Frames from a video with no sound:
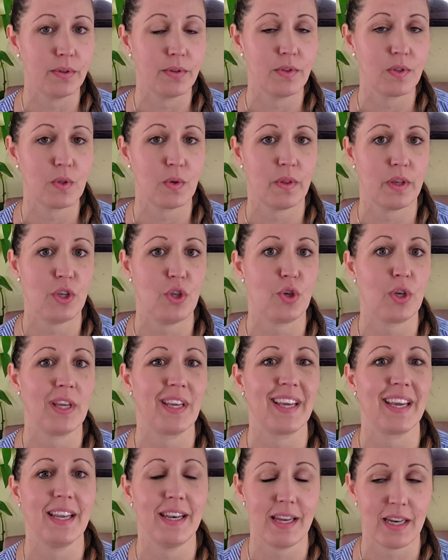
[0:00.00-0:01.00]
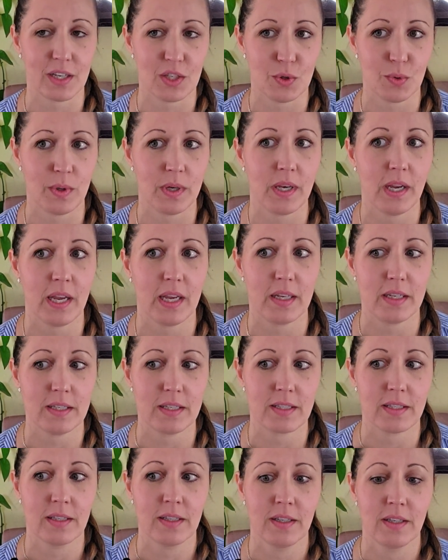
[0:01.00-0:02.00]
so that you can connect to it
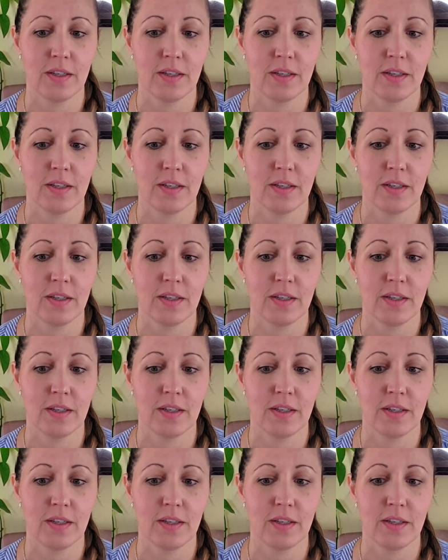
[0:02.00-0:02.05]
and